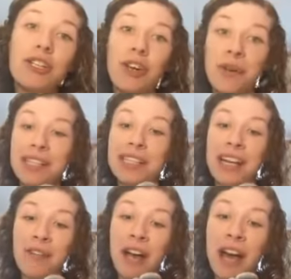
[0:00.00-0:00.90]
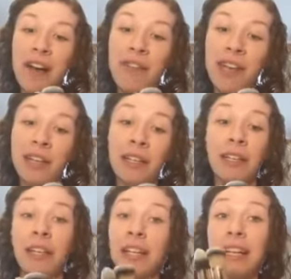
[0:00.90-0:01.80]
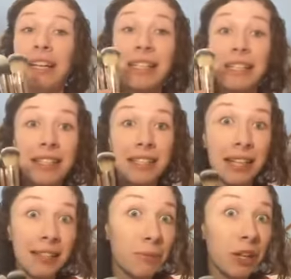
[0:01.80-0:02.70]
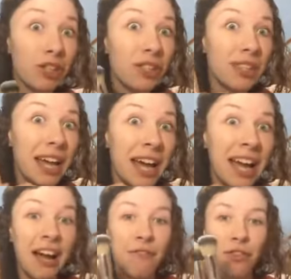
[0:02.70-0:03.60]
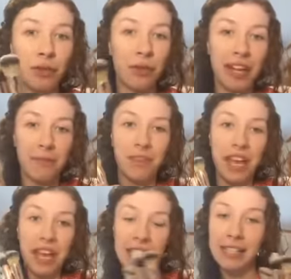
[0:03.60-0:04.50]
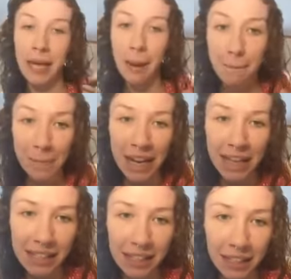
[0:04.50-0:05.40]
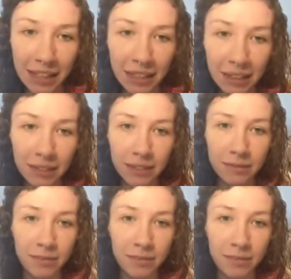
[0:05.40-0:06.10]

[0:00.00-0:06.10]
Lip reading: So instead of having 6 brushes, I have 3. It is amazing.